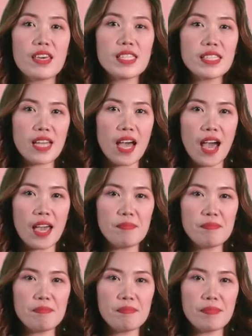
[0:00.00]
This
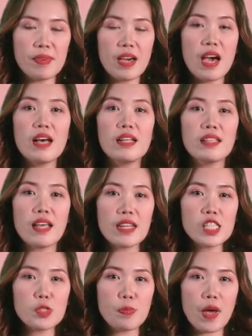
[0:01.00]
time,
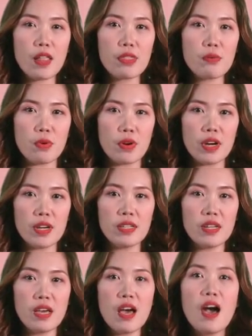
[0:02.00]
let us spell the
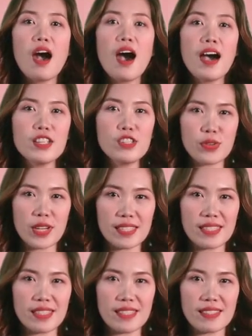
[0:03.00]
word
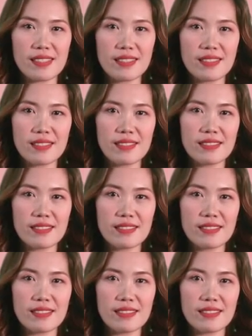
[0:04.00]
hundredths.